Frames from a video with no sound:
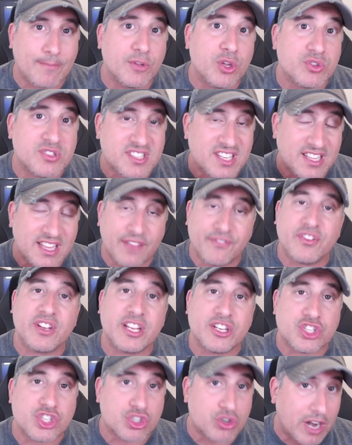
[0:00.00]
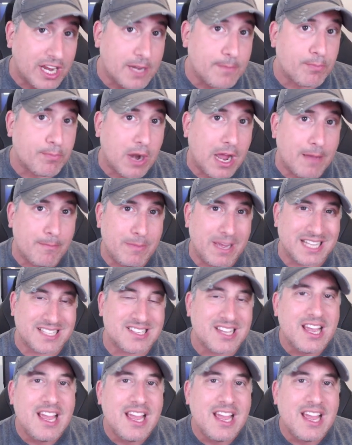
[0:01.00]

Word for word: those significant strike prop bets